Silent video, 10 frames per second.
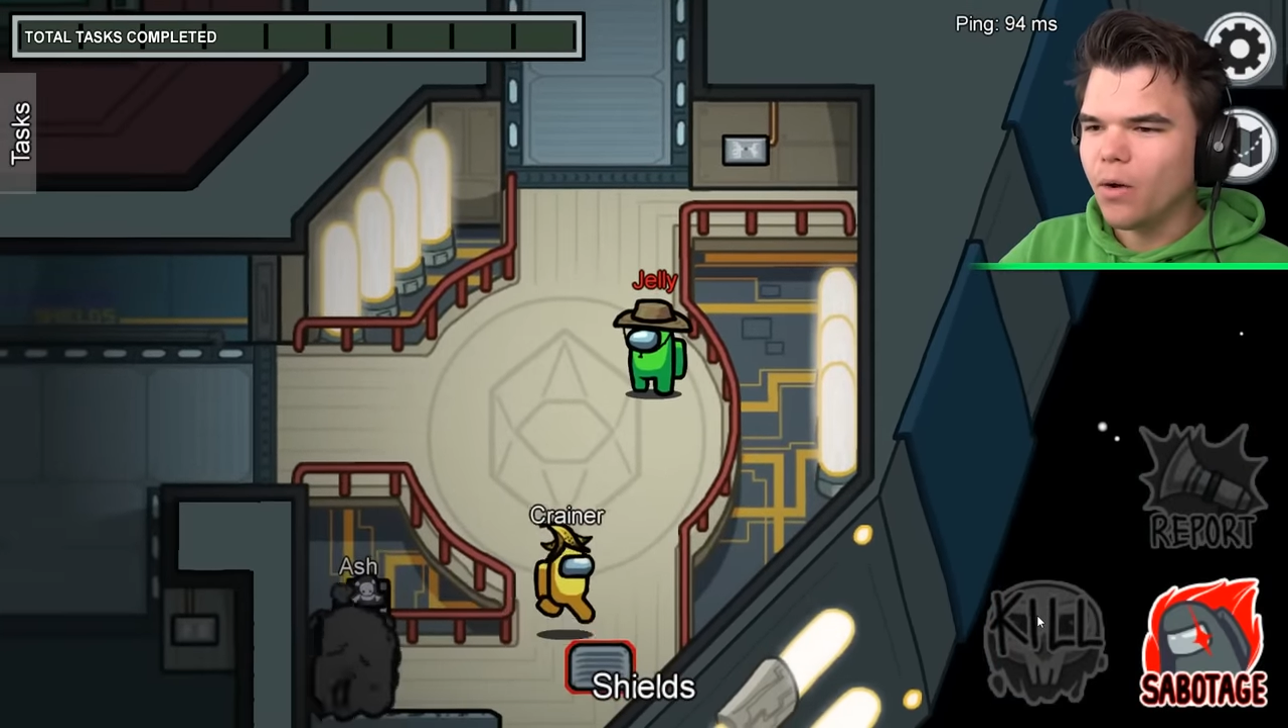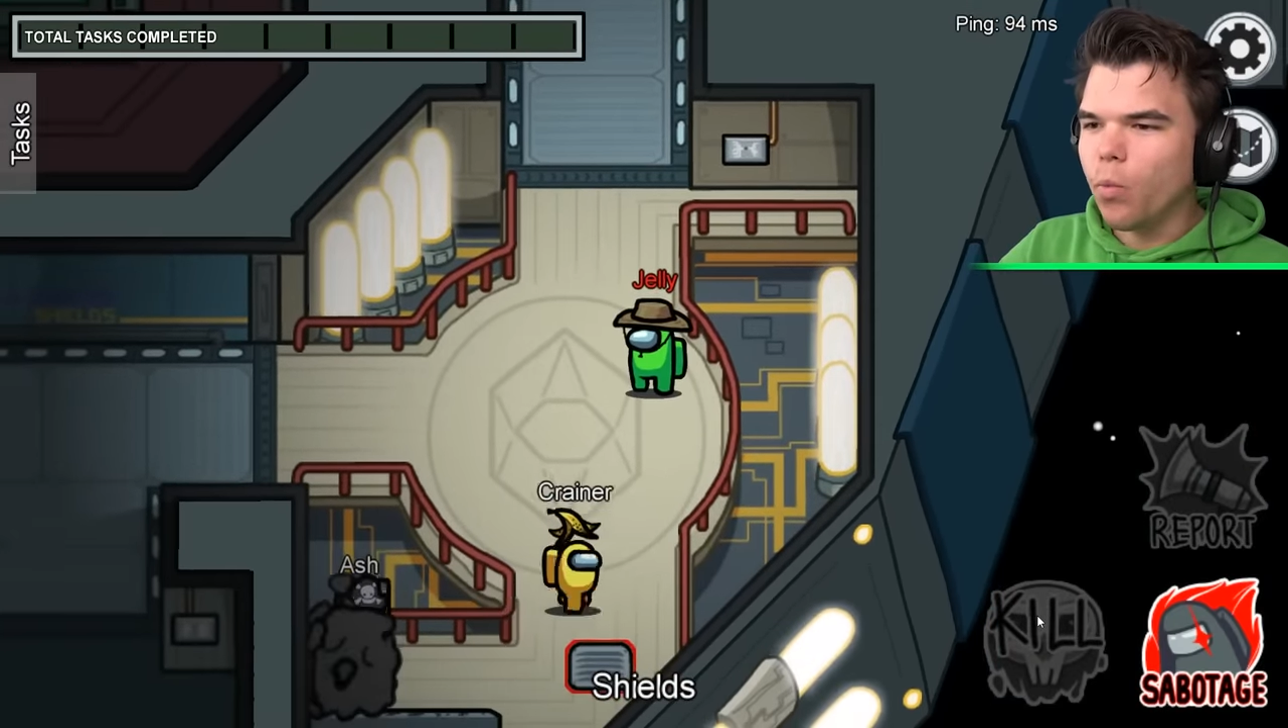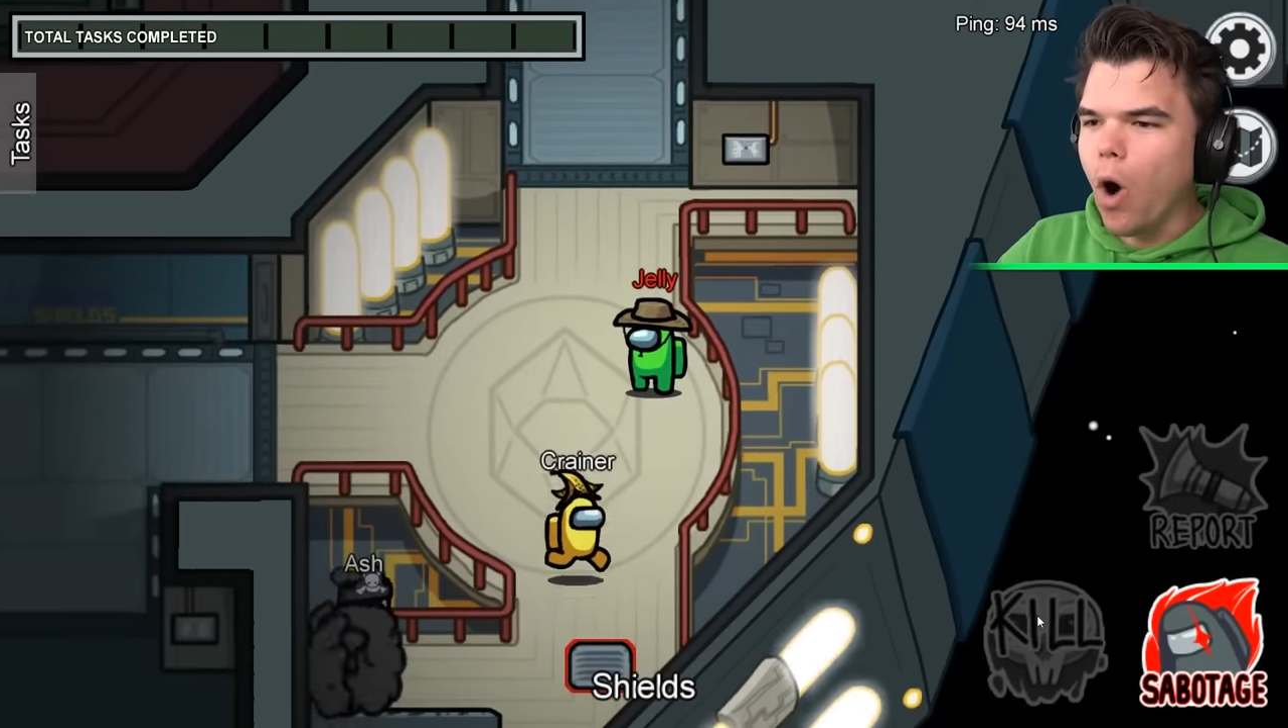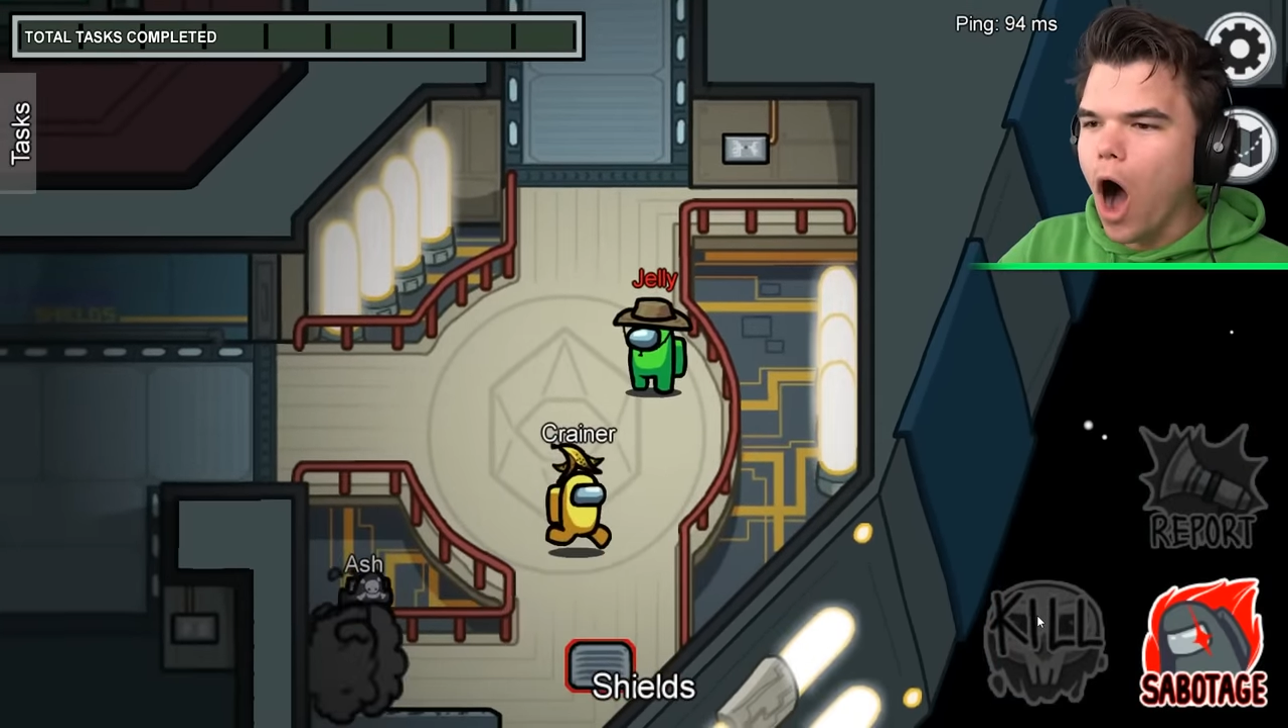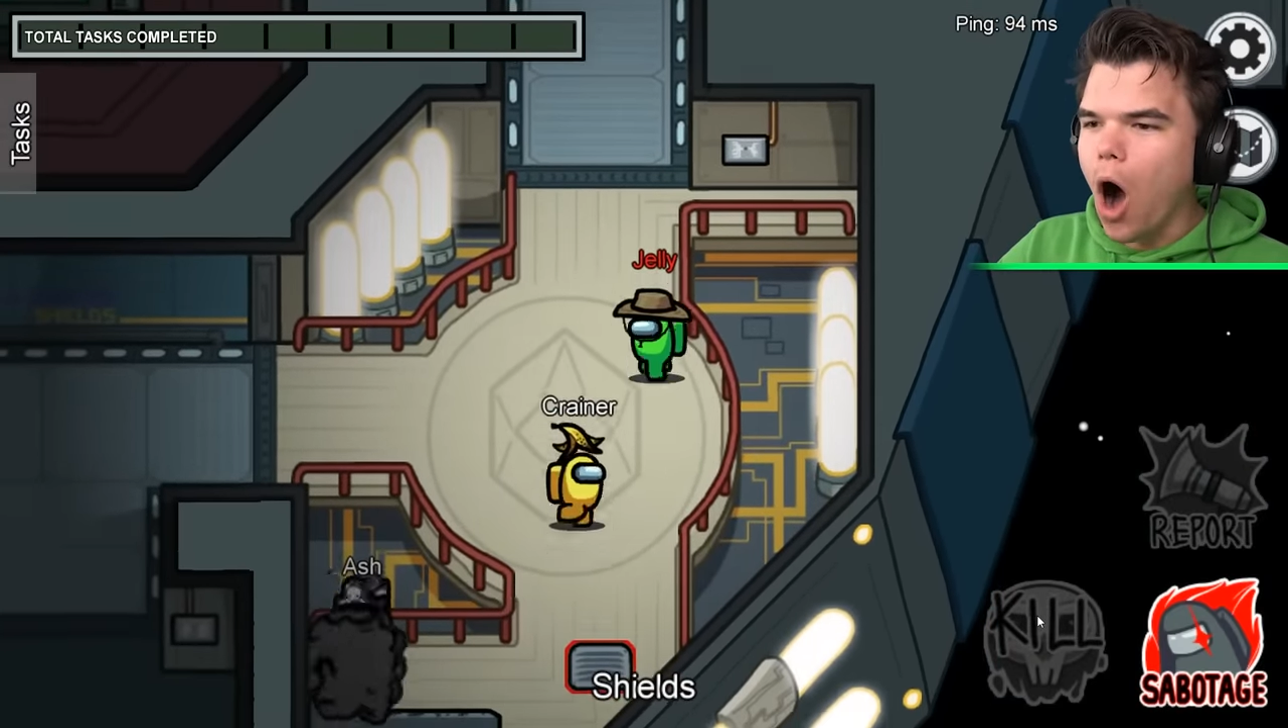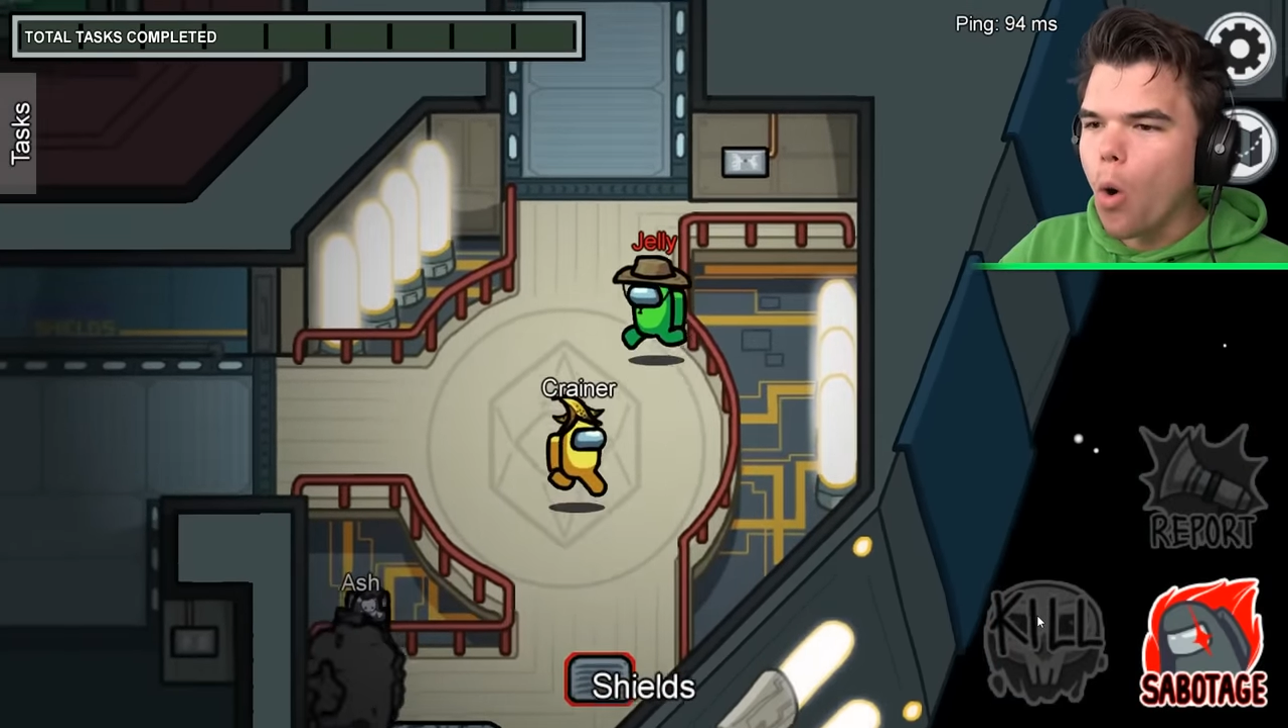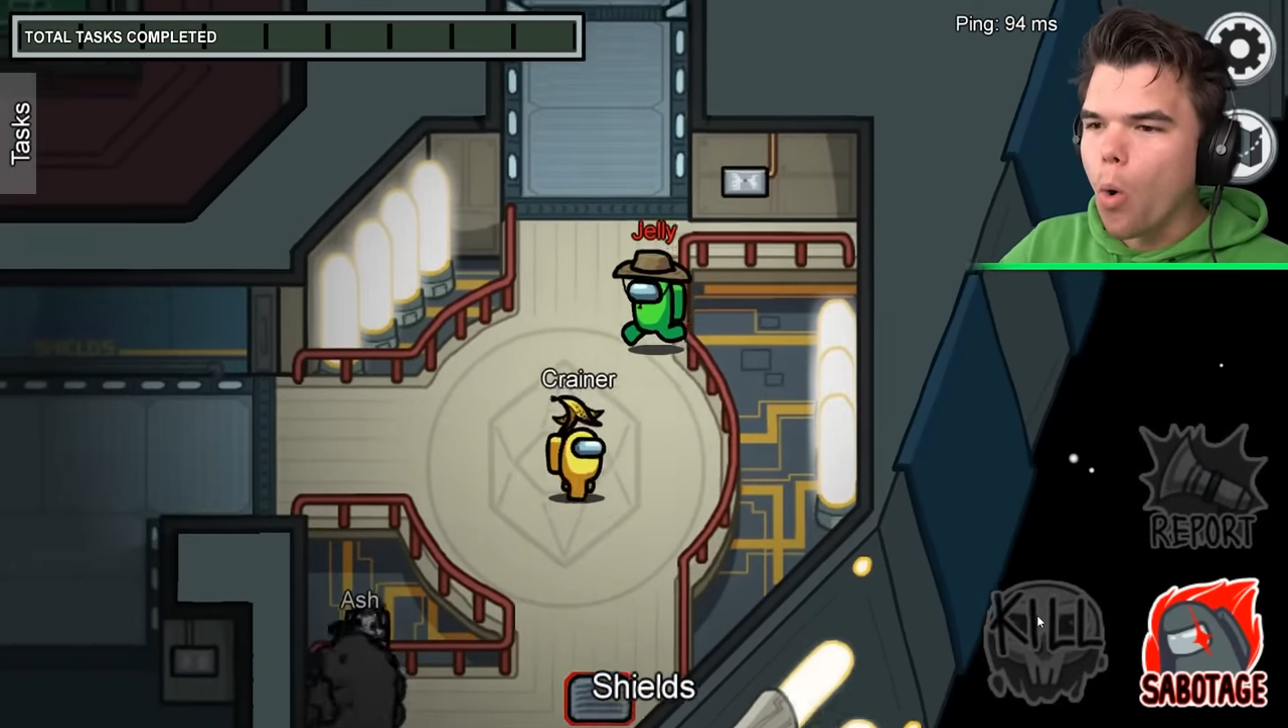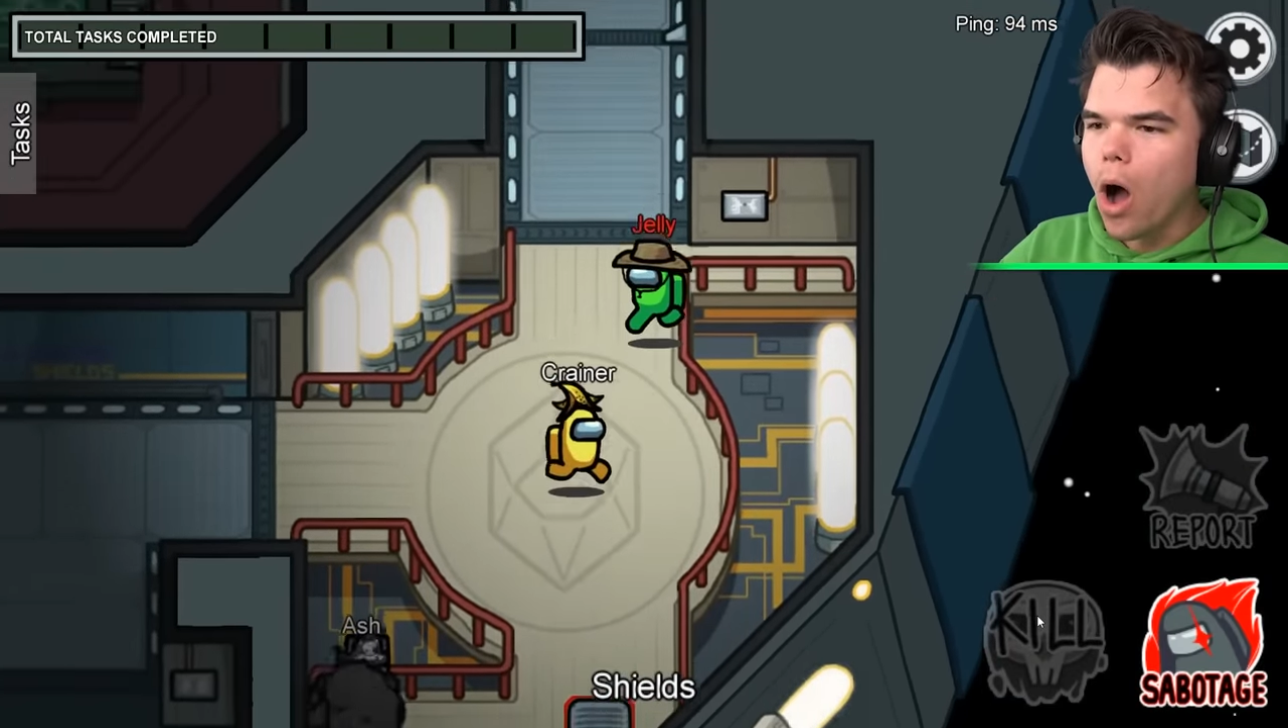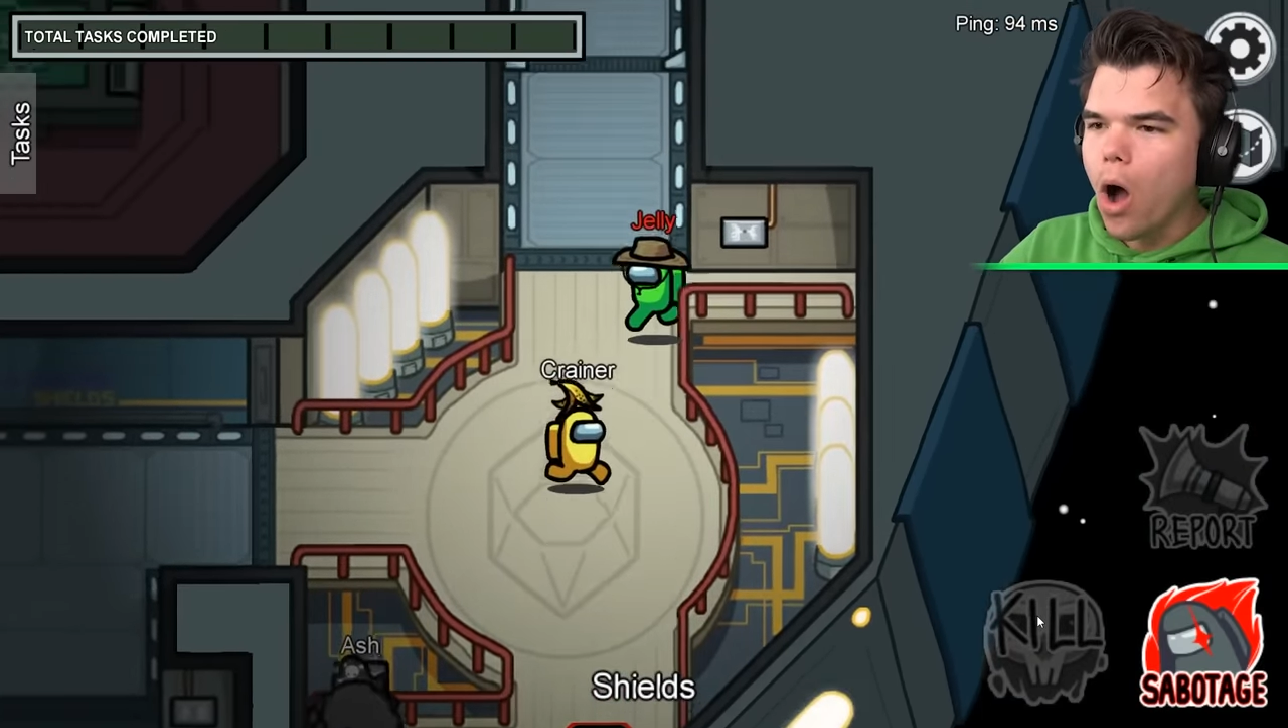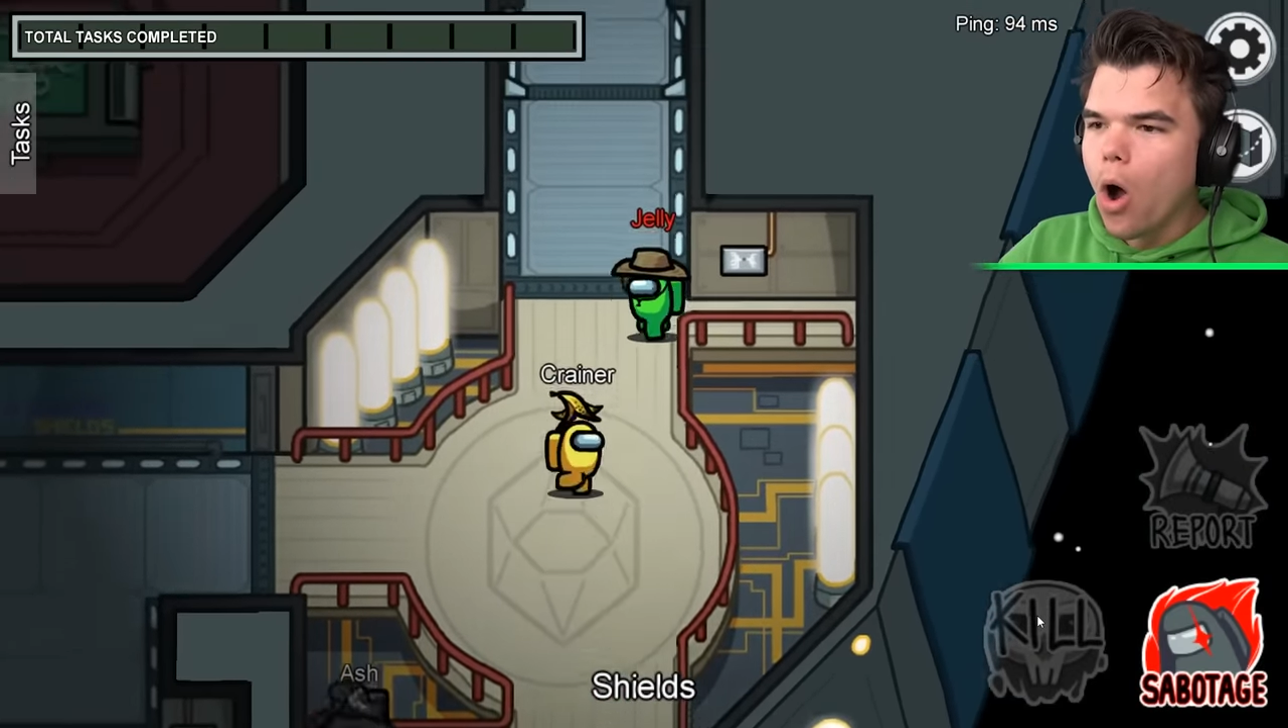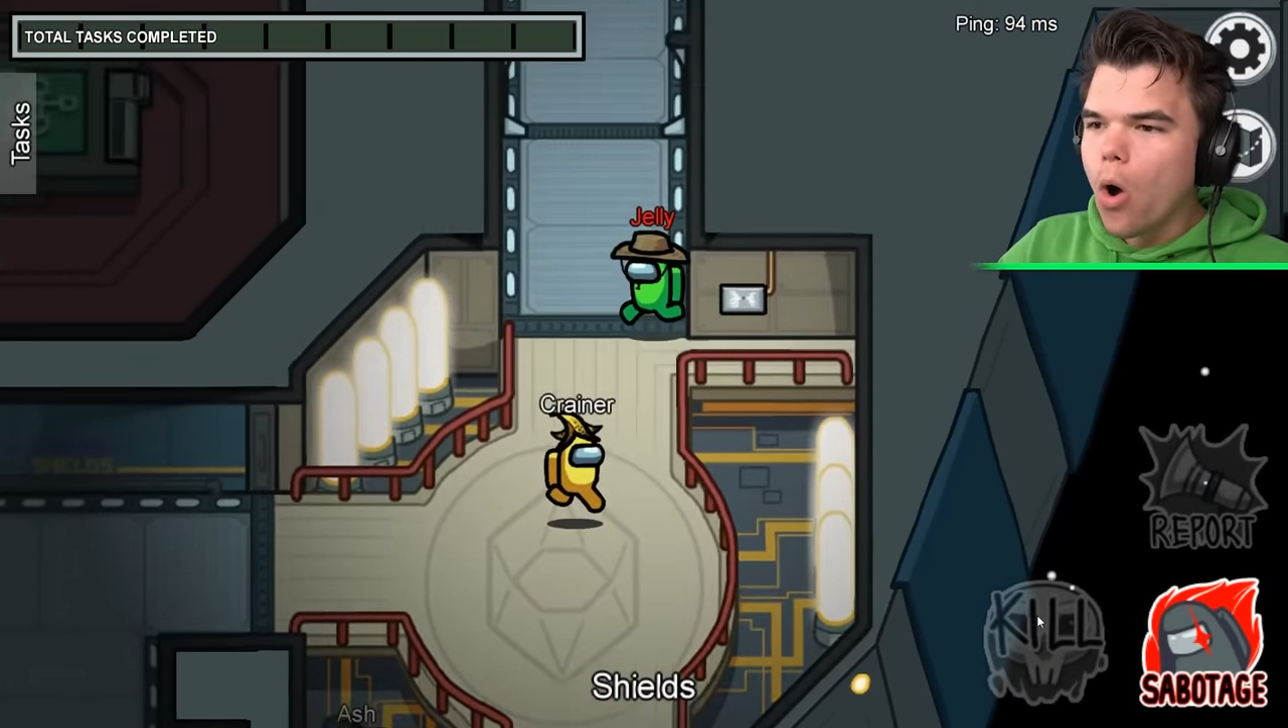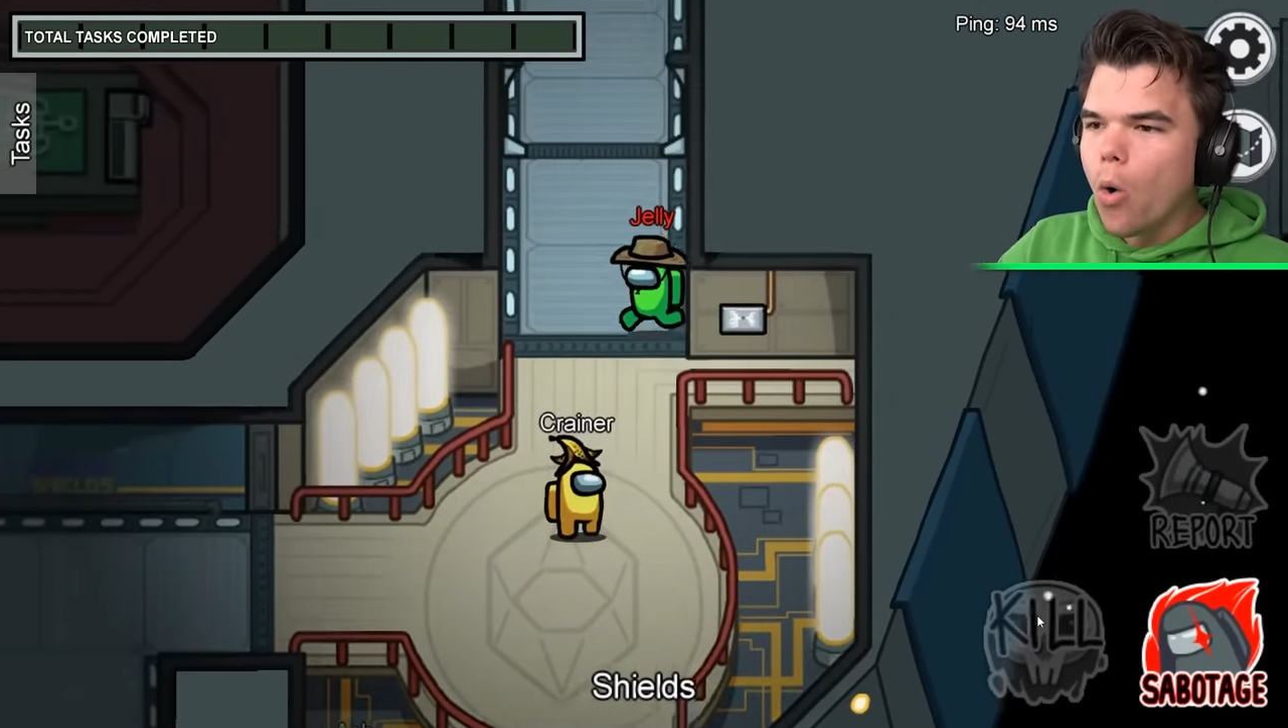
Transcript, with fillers: Whoa! Here we go.